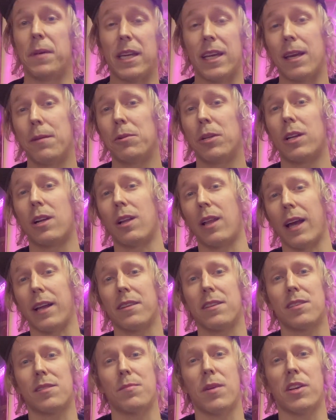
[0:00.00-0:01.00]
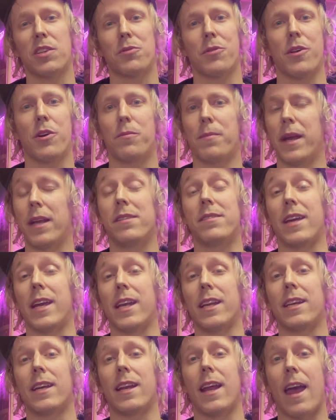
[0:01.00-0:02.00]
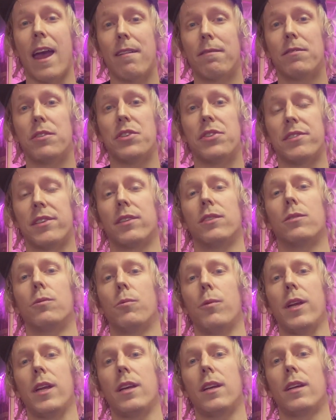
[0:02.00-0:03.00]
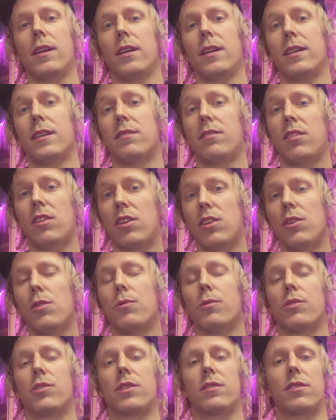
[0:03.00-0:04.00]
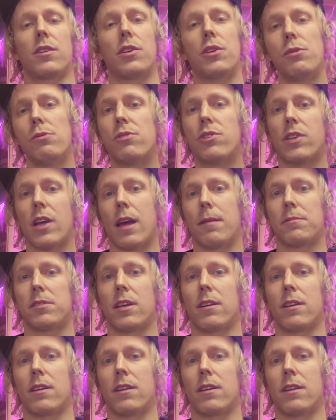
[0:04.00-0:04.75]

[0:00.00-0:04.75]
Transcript: being able to collect this much without maintaining it every single week is huge. It's a huge time